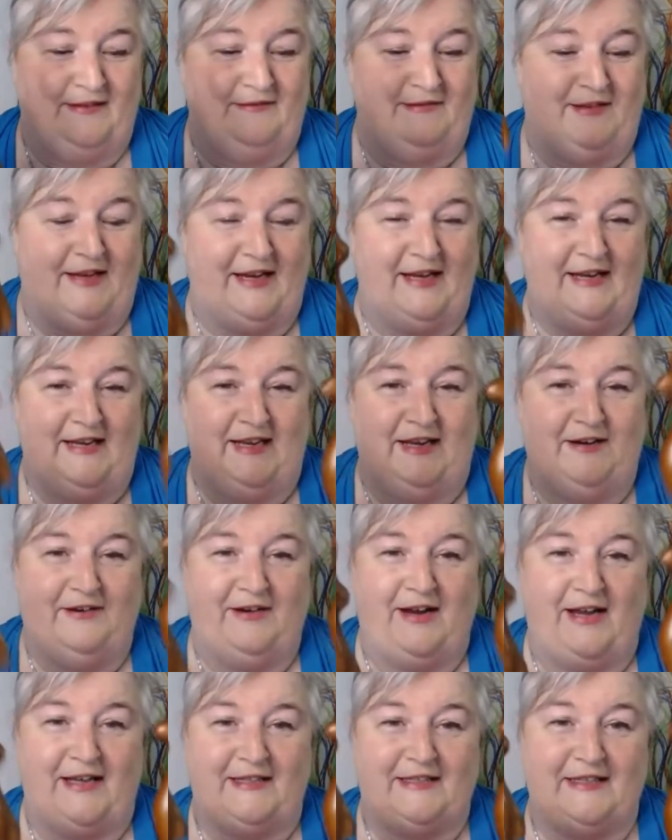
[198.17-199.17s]
Okay, letter
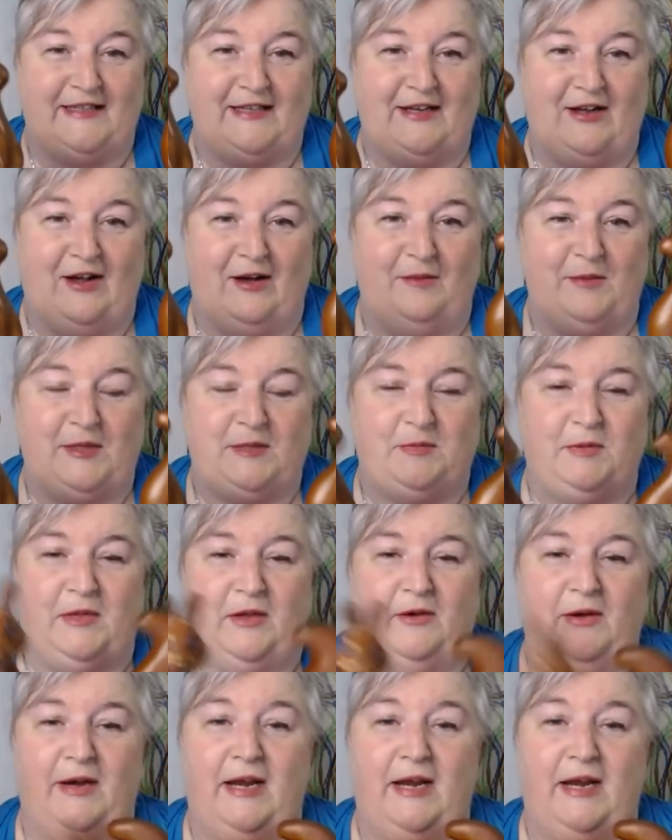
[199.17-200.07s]
S in the comments below.